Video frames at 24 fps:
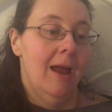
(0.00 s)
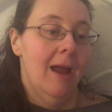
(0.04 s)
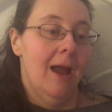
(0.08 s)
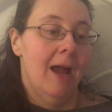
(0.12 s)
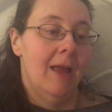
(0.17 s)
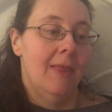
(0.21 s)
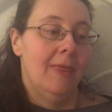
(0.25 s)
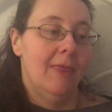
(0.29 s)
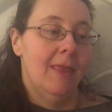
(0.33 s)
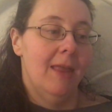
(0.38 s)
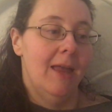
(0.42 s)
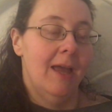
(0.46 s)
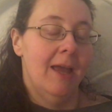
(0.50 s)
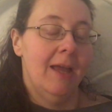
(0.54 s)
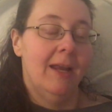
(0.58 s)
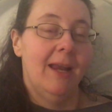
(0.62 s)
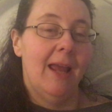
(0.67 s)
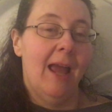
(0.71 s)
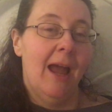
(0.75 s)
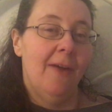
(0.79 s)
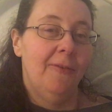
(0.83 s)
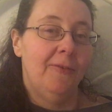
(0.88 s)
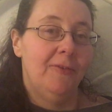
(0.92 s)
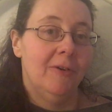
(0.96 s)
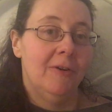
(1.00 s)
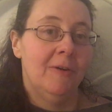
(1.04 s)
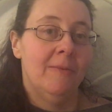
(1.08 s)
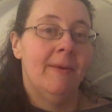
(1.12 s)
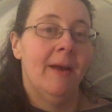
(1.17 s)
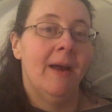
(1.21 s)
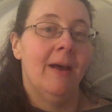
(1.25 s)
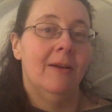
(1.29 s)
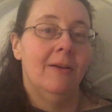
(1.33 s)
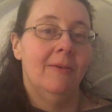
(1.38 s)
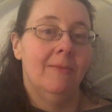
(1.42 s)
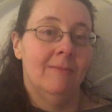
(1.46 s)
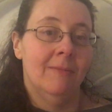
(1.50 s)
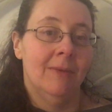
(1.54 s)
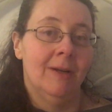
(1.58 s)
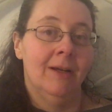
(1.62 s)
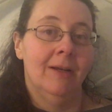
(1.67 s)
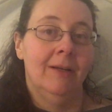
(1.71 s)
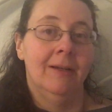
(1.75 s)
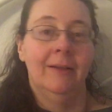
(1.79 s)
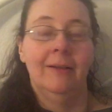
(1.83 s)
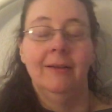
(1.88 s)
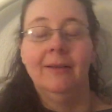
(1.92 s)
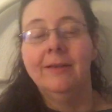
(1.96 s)
and then after about a
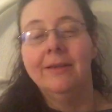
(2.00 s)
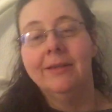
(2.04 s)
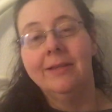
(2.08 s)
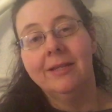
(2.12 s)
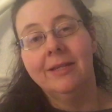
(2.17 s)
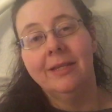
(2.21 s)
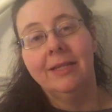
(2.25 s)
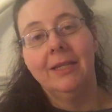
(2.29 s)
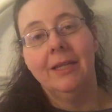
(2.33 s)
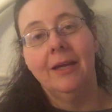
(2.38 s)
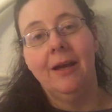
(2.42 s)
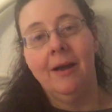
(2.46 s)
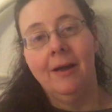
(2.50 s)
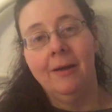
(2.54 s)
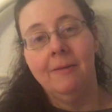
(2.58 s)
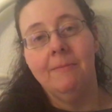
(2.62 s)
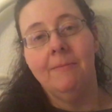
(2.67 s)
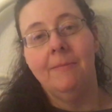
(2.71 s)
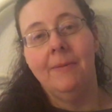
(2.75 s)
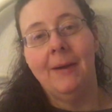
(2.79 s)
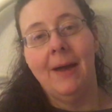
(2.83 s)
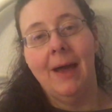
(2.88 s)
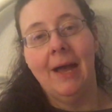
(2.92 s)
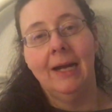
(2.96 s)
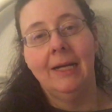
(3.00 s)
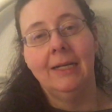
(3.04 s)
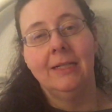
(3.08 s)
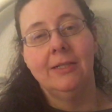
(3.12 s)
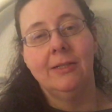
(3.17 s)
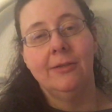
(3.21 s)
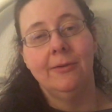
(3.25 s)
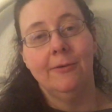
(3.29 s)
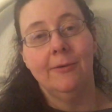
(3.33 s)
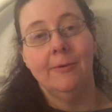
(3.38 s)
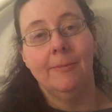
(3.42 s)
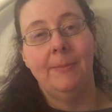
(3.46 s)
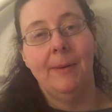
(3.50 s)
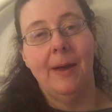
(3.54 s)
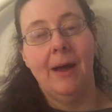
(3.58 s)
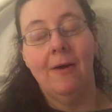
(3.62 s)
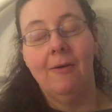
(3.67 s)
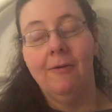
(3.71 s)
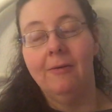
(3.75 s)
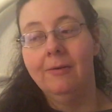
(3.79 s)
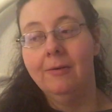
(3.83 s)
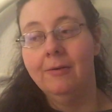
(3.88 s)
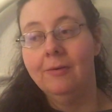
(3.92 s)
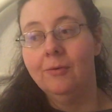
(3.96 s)
month, I'm back to
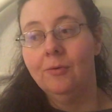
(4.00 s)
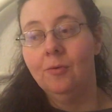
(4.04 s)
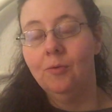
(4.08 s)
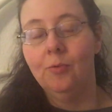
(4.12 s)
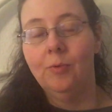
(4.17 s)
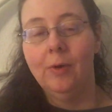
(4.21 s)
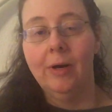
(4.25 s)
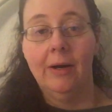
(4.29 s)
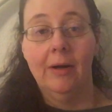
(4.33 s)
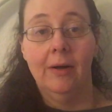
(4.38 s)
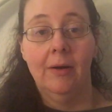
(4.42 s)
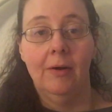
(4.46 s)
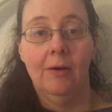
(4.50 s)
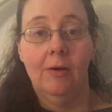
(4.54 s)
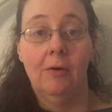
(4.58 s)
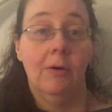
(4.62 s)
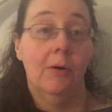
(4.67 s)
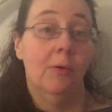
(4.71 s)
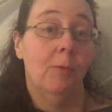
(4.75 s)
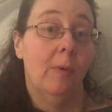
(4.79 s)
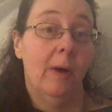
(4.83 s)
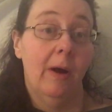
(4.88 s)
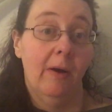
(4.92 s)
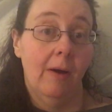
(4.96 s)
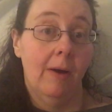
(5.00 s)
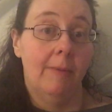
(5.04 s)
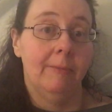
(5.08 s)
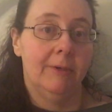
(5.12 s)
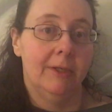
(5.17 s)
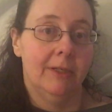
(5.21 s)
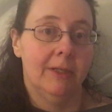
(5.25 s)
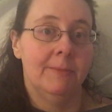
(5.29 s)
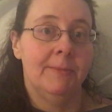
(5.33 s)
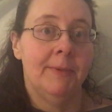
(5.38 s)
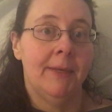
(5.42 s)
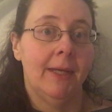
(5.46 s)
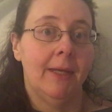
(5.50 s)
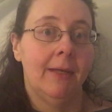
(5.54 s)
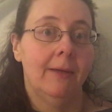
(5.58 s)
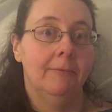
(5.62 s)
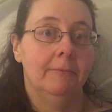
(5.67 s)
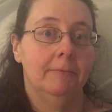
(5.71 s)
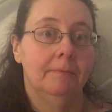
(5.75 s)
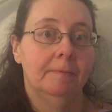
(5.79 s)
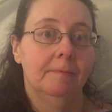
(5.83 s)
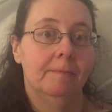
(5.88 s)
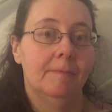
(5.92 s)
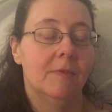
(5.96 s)
about where I'm going to be.
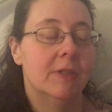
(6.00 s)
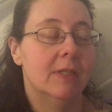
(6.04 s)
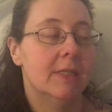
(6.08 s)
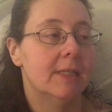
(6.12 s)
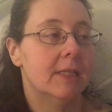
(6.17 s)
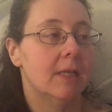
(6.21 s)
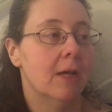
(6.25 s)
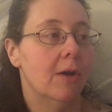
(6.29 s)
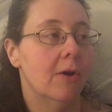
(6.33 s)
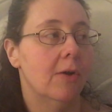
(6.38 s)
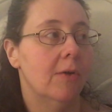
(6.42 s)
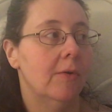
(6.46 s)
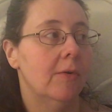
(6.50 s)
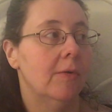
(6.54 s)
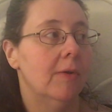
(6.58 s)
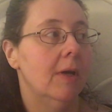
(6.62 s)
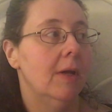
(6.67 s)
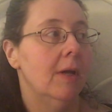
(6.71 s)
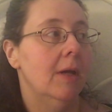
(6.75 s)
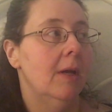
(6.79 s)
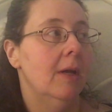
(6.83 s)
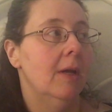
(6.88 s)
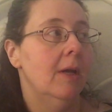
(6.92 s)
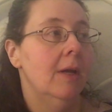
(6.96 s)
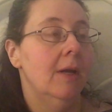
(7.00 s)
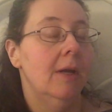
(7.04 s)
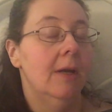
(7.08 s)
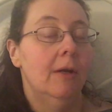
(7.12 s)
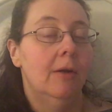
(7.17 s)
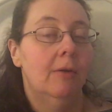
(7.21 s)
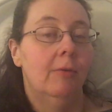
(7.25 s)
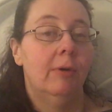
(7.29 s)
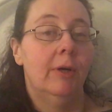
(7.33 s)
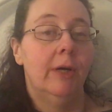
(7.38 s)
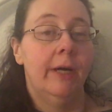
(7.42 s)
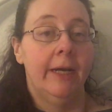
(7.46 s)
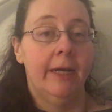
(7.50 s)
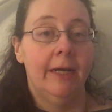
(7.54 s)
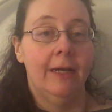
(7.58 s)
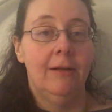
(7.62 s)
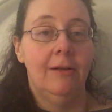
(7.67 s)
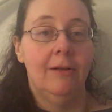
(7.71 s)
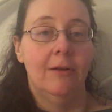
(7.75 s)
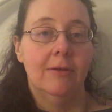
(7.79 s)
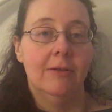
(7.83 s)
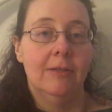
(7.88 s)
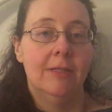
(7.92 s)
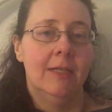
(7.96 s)
So we're getting
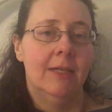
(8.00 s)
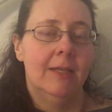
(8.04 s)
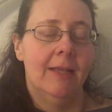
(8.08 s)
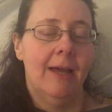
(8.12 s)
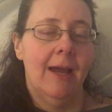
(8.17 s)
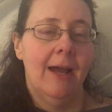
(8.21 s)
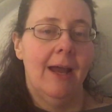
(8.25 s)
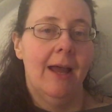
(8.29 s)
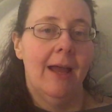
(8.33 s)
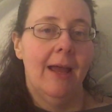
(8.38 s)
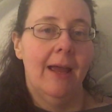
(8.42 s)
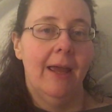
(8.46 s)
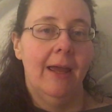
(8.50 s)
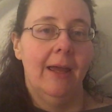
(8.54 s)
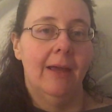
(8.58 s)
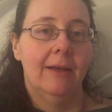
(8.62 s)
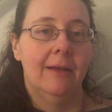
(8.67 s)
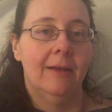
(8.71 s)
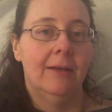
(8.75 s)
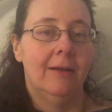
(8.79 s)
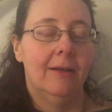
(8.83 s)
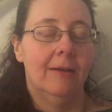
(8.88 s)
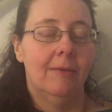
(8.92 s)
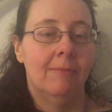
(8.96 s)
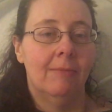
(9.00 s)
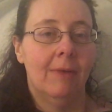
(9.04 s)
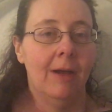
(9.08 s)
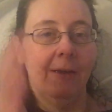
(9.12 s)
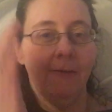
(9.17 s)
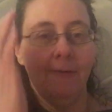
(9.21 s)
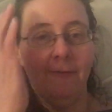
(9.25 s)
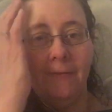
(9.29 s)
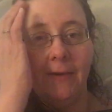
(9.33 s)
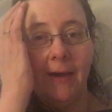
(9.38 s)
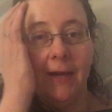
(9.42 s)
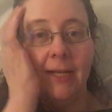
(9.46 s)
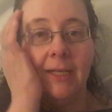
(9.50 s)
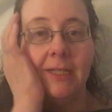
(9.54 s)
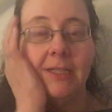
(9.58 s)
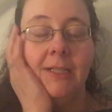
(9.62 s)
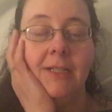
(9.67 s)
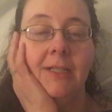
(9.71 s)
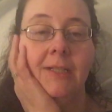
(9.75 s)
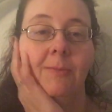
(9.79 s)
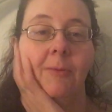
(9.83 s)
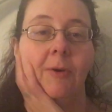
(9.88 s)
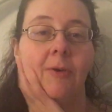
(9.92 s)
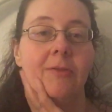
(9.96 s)
close to that, and my
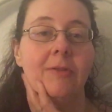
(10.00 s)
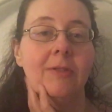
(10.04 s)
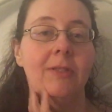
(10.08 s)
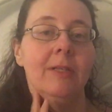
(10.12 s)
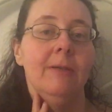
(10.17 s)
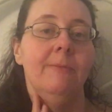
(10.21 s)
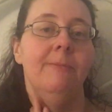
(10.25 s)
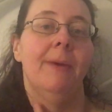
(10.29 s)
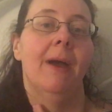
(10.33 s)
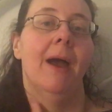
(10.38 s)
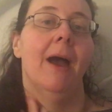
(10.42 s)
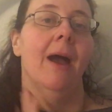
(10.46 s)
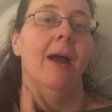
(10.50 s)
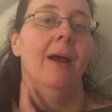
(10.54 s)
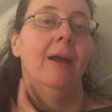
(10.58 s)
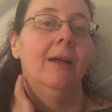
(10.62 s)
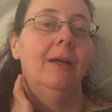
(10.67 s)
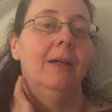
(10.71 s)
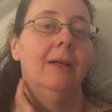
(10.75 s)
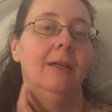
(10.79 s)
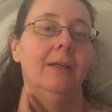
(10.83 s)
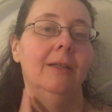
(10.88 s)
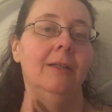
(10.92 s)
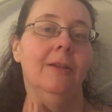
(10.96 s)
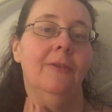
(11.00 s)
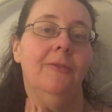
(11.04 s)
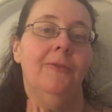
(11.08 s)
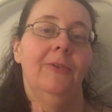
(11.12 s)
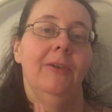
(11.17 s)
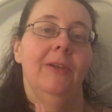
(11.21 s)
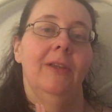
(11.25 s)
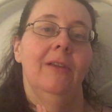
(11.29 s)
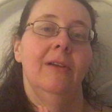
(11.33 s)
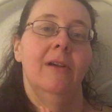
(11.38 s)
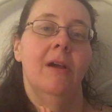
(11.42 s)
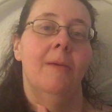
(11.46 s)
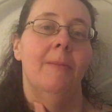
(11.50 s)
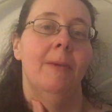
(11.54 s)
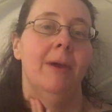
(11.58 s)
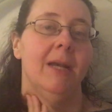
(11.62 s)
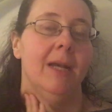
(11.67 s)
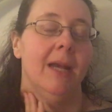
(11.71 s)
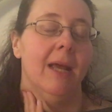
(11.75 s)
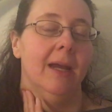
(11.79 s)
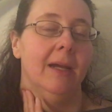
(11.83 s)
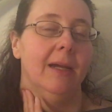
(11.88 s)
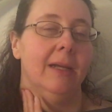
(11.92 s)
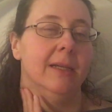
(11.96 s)
face is mostly back. The feeling on my
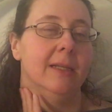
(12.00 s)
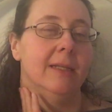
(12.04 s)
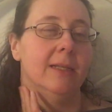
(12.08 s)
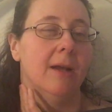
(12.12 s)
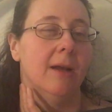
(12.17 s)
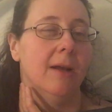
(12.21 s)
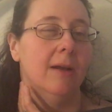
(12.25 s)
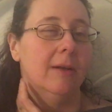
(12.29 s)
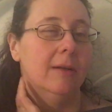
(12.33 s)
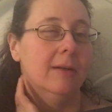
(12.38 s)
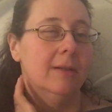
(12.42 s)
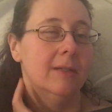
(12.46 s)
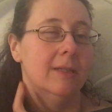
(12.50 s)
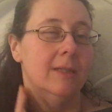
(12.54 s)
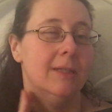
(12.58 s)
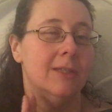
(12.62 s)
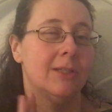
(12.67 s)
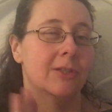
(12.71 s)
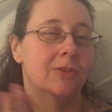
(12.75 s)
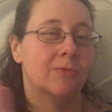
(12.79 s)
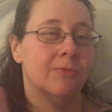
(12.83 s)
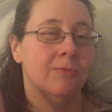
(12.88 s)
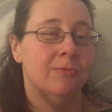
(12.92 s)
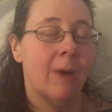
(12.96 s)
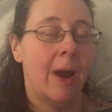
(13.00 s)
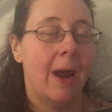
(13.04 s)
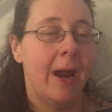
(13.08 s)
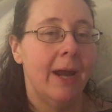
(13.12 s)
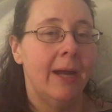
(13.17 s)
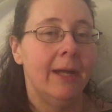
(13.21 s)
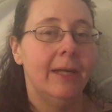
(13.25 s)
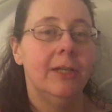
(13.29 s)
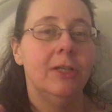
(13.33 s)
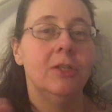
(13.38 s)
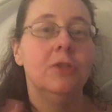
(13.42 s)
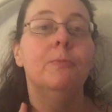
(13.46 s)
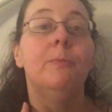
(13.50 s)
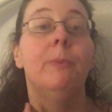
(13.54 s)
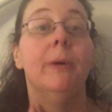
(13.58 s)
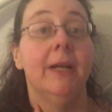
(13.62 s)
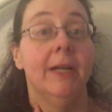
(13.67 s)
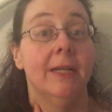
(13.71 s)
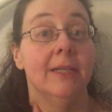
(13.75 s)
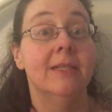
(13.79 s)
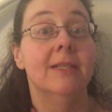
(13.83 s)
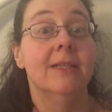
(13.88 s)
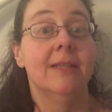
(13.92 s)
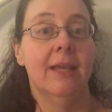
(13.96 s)
neck is strange,
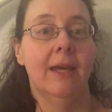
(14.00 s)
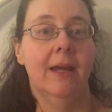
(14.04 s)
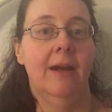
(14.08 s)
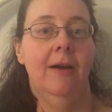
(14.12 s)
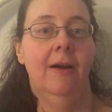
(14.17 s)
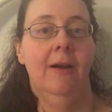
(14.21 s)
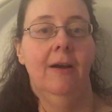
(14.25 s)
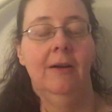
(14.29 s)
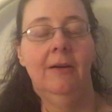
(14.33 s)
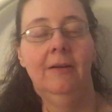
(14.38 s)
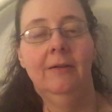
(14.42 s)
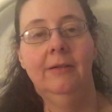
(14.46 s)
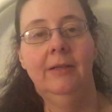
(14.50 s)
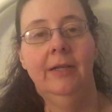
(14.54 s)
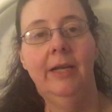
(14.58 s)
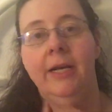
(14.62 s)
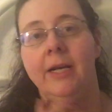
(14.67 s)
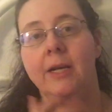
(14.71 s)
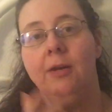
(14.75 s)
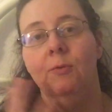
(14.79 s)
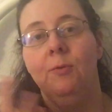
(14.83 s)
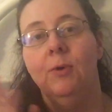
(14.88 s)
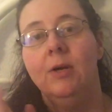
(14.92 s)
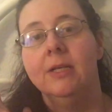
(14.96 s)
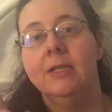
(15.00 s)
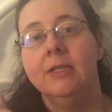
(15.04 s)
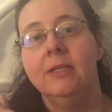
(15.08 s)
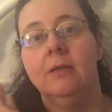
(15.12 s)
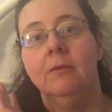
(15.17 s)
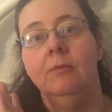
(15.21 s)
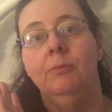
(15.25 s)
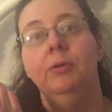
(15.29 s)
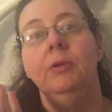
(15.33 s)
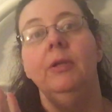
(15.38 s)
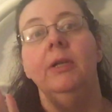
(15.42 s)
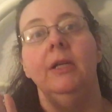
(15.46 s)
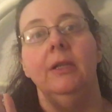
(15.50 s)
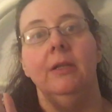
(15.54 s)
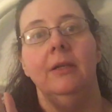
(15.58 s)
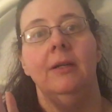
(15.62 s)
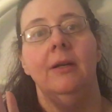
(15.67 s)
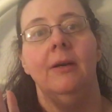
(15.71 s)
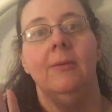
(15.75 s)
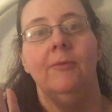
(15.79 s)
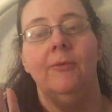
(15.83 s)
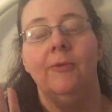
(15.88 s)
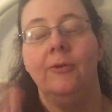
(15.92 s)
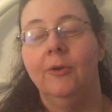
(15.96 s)
but it's there, and it was completely
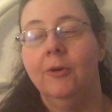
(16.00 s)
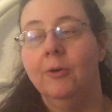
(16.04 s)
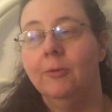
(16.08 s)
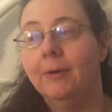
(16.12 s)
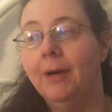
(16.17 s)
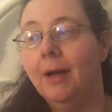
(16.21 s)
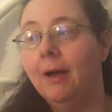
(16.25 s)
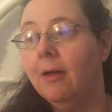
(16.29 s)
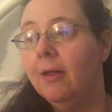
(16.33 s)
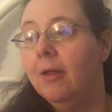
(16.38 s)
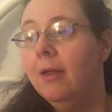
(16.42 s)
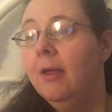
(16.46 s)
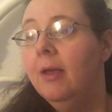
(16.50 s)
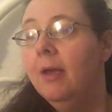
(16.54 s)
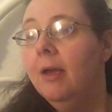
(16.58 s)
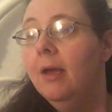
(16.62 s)
numb for a while.